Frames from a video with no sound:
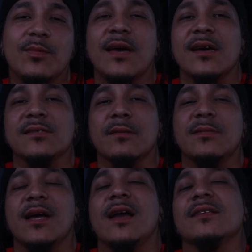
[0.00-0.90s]
we got
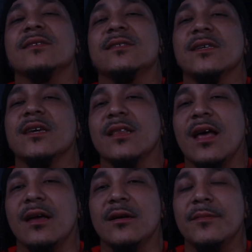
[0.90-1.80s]
something out of the Sig
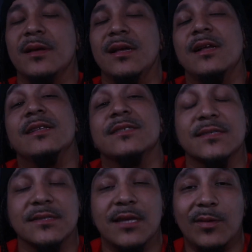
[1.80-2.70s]
lineup.
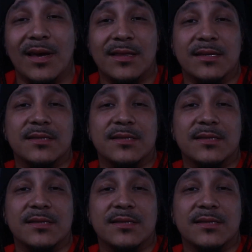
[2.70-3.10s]
Today we got the